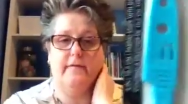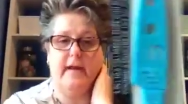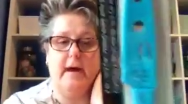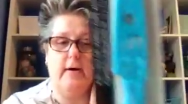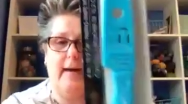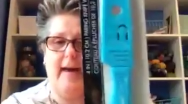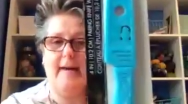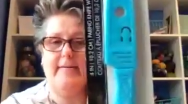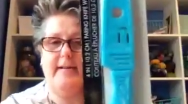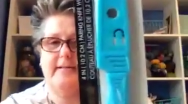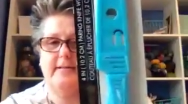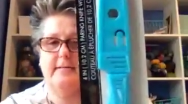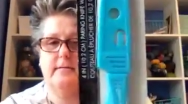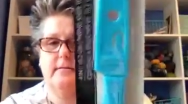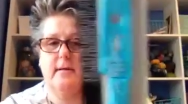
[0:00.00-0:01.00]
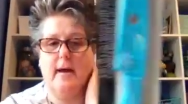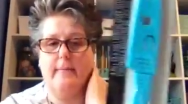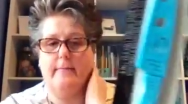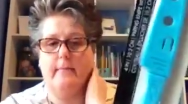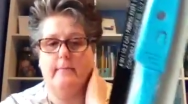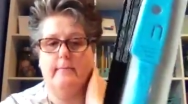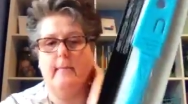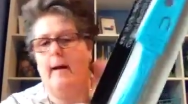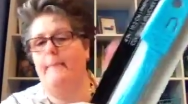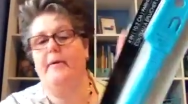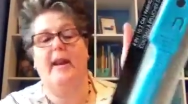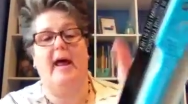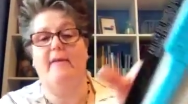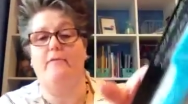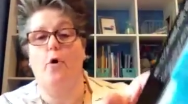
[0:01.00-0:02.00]
Now I'm
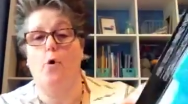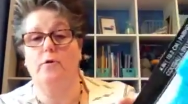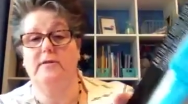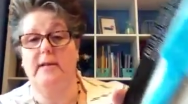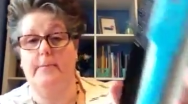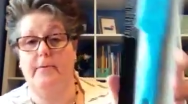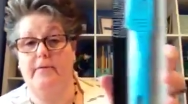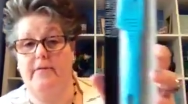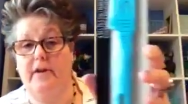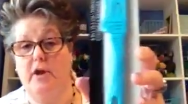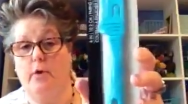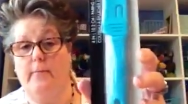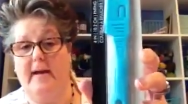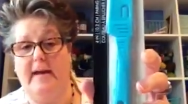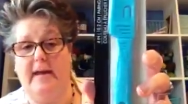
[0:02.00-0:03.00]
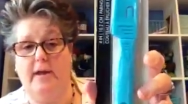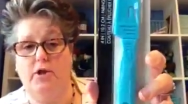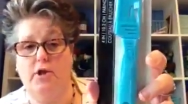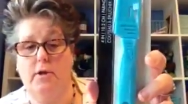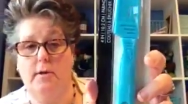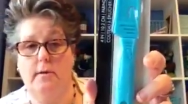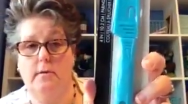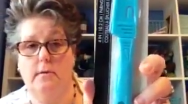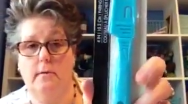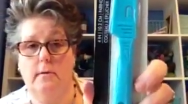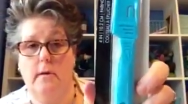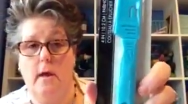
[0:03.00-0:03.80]
gonna have a whole separate video on my kitchen,